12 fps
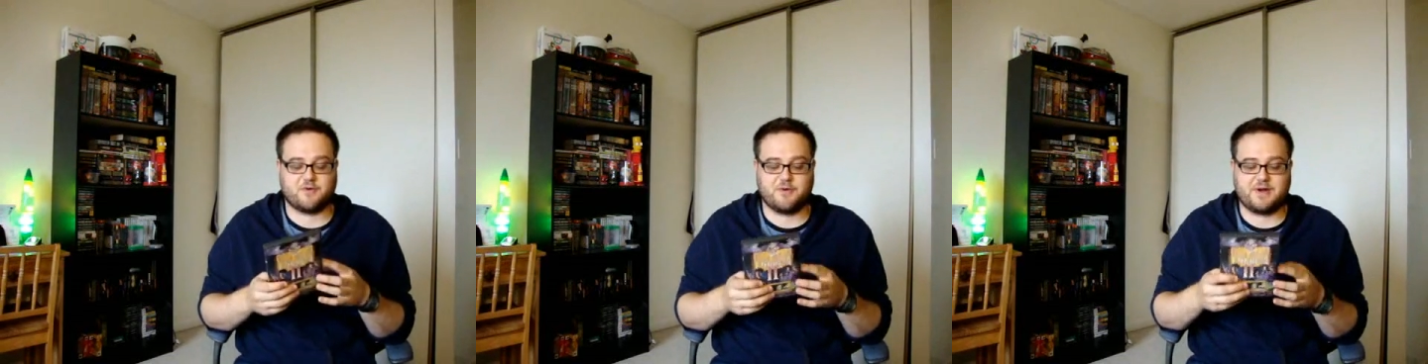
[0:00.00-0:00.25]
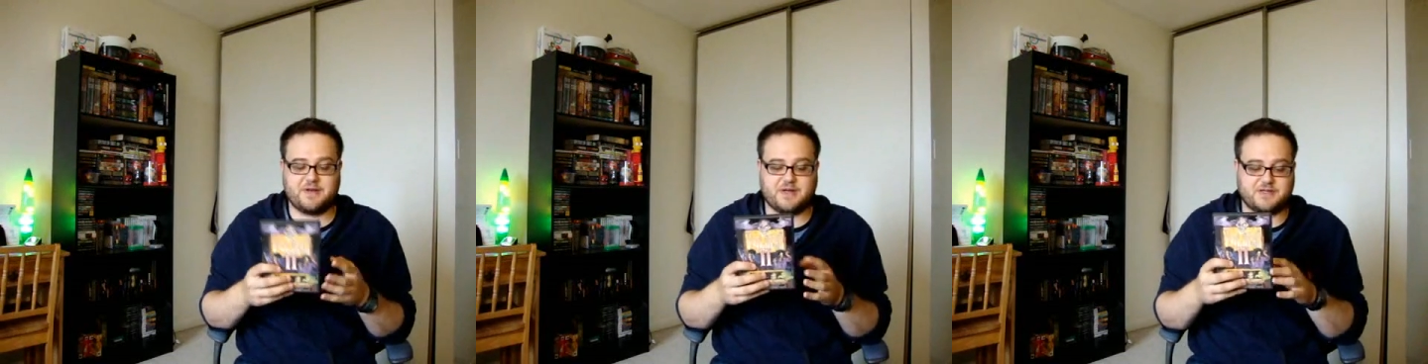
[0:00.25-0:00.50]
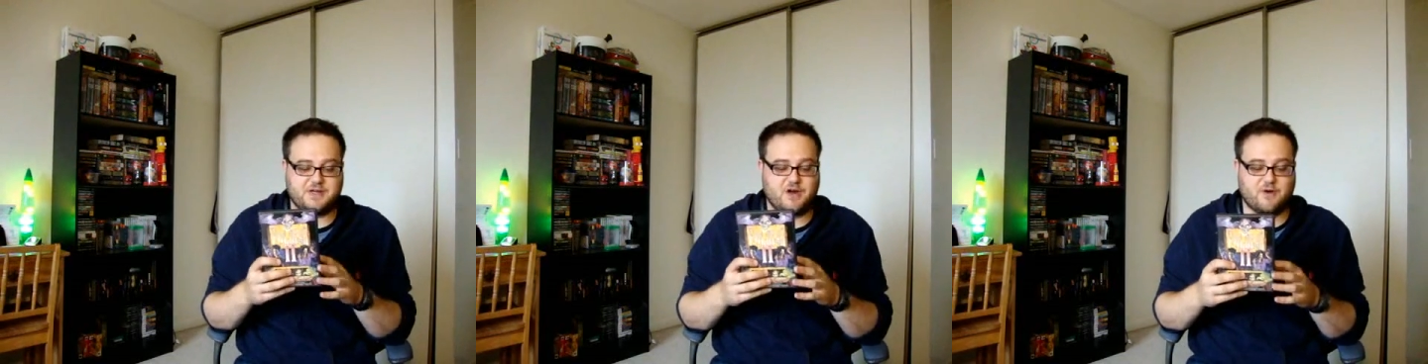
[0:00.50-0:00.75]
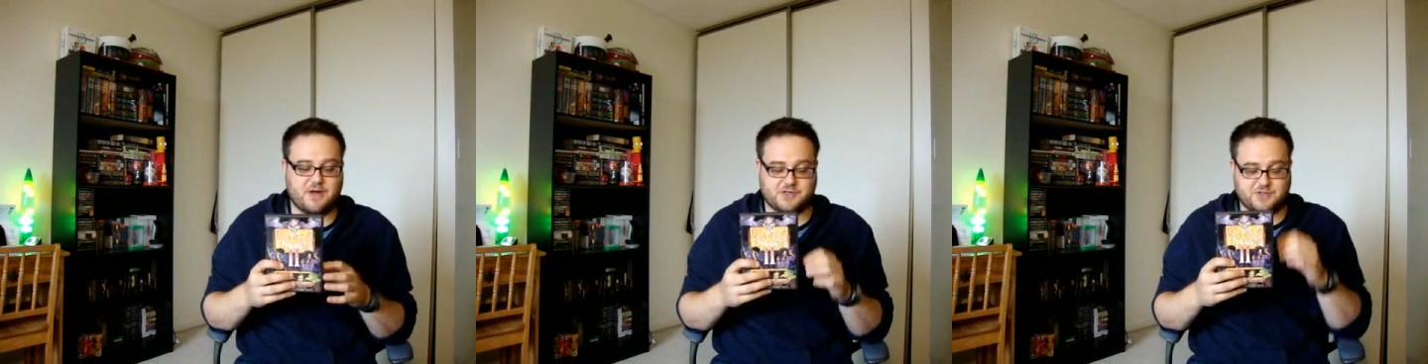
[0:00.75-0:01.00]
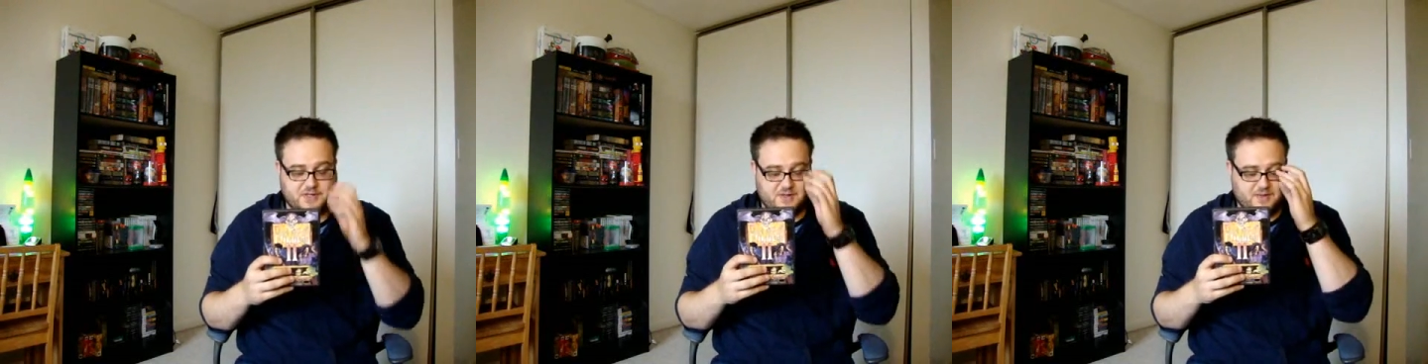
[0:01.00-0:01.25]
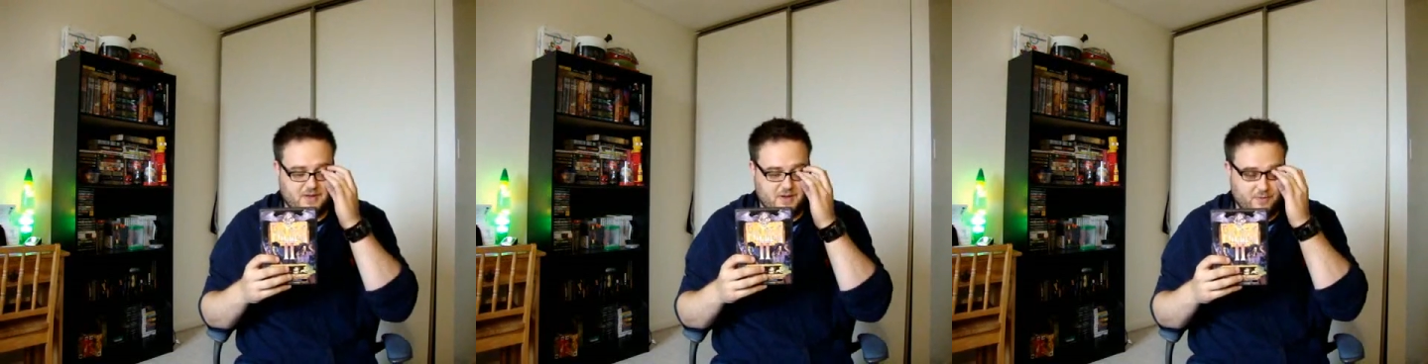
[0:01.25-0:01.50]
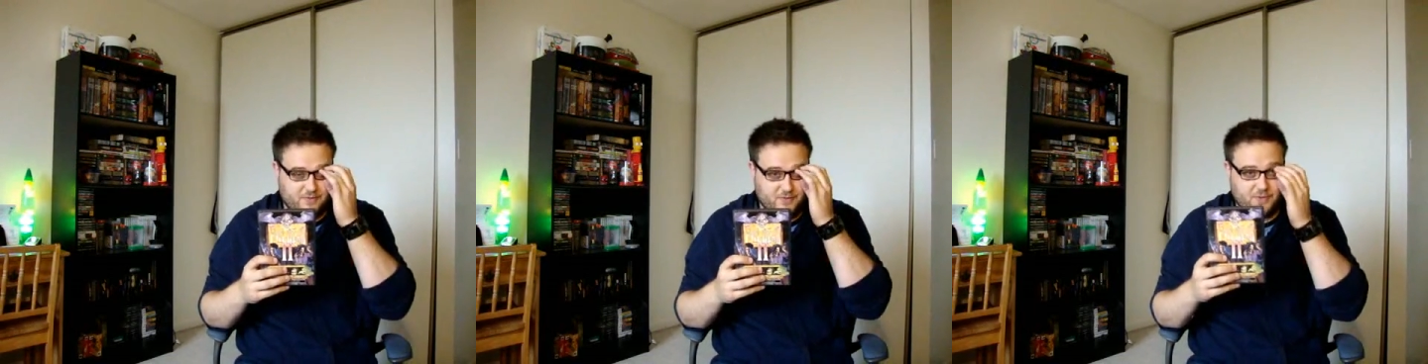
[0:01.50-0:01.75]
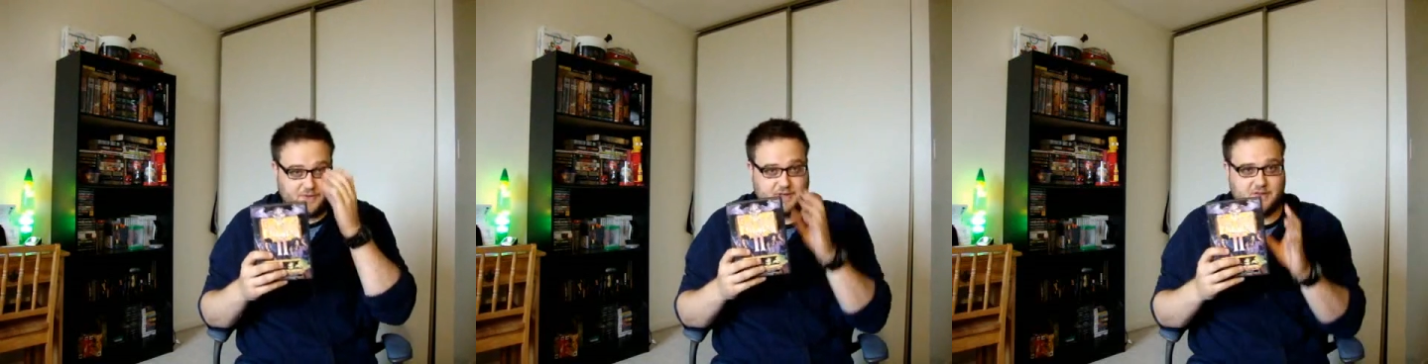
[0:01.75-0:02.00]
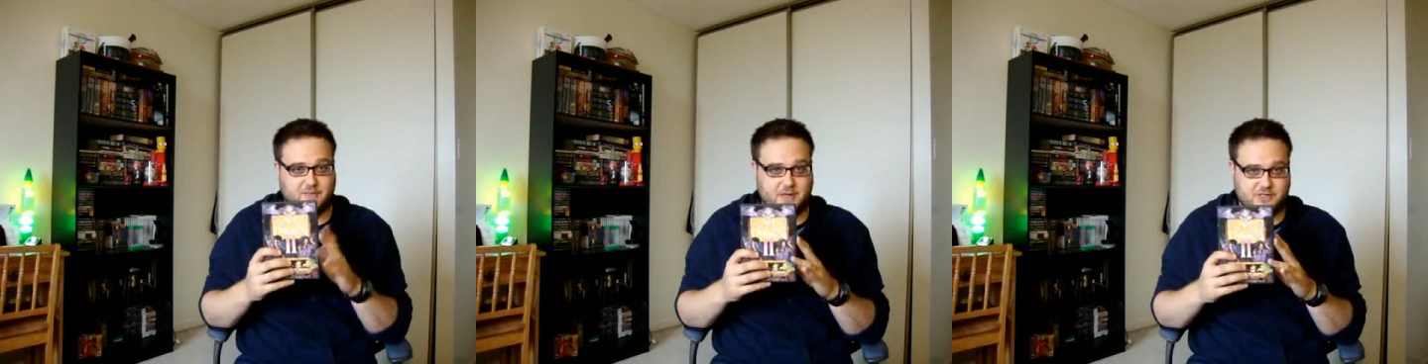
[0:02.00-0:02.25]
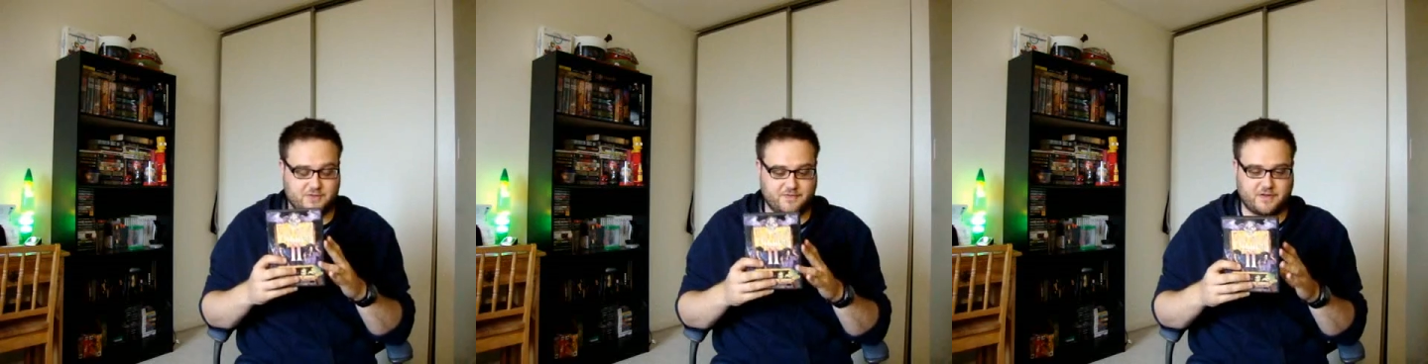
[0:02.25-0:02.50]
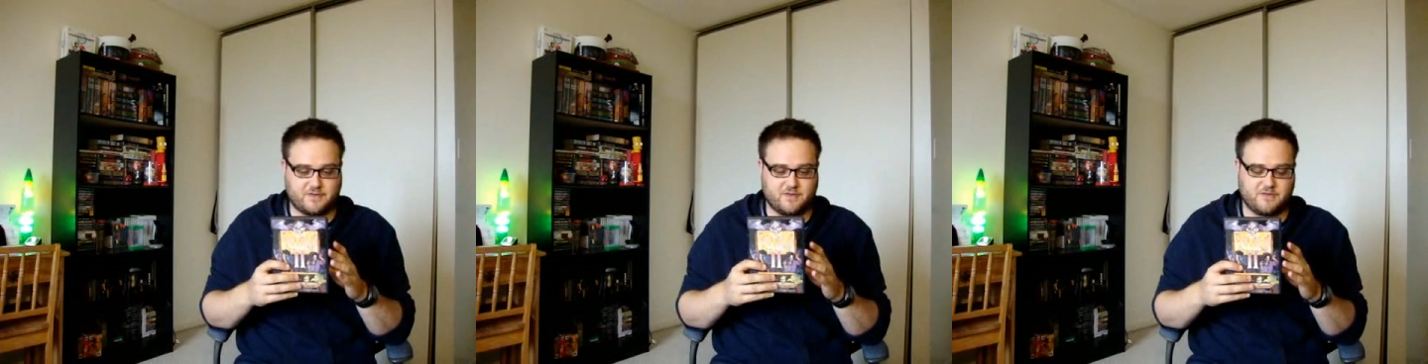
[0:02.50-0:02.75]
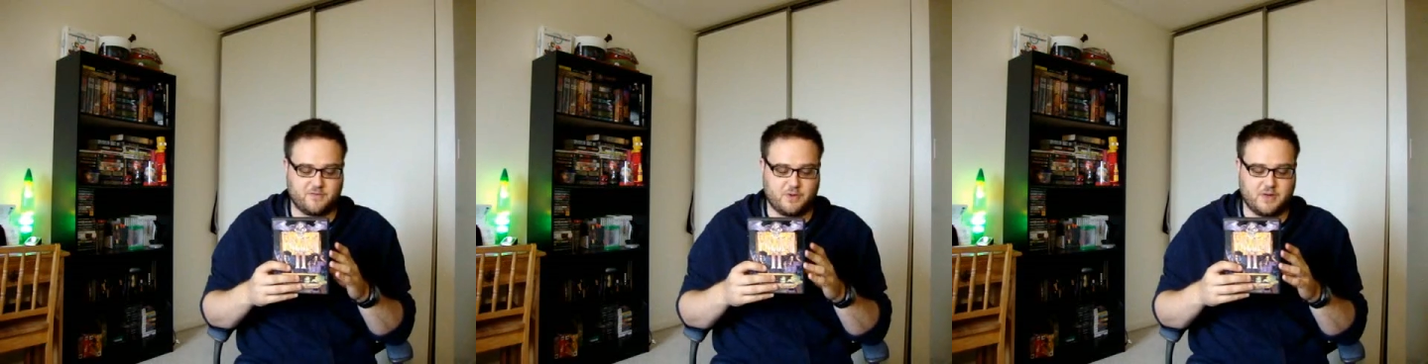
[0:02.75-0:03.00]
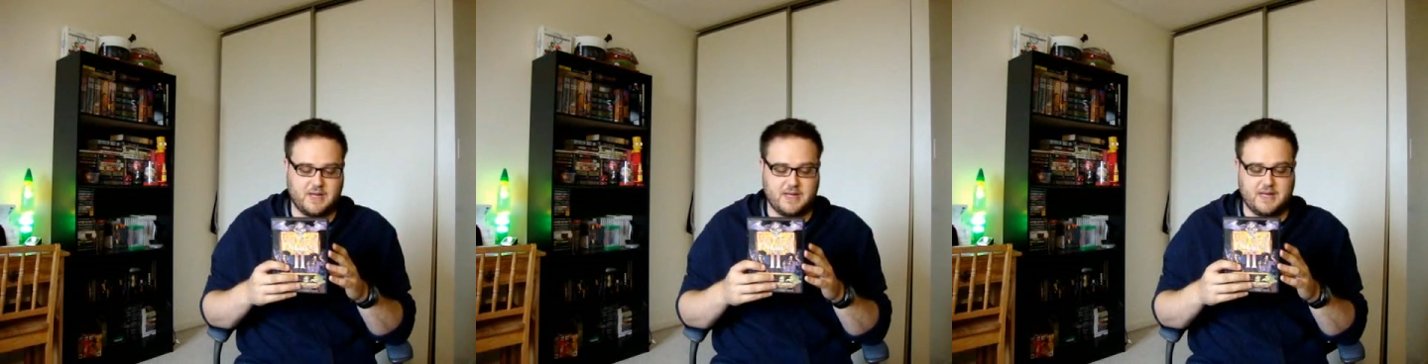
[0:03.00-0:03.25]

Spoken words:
Greg Nicotero actually was the one that did the special effects in this one,